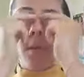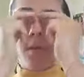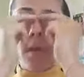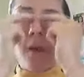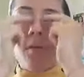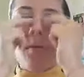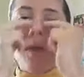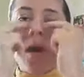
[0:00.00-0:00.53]

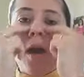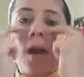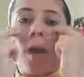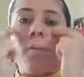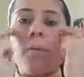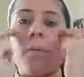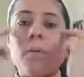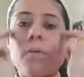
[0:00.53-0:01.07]
above the
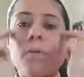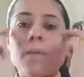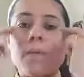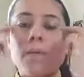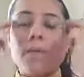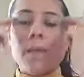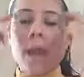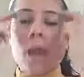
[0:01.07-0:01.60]
eyebrows, and
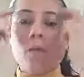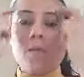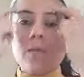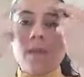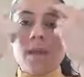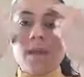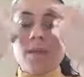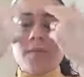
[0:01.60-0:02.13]
then the
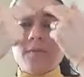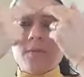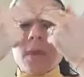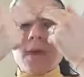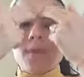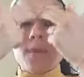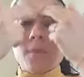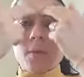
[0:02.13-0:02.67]
outside of
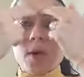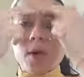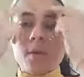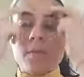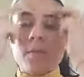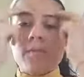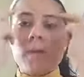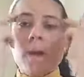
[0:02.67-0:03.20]
and the
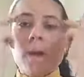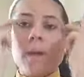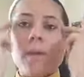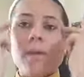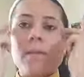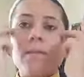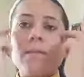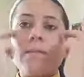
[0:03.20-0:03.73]
bottom of the
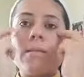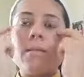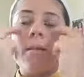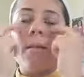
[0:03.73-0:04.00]
eyes.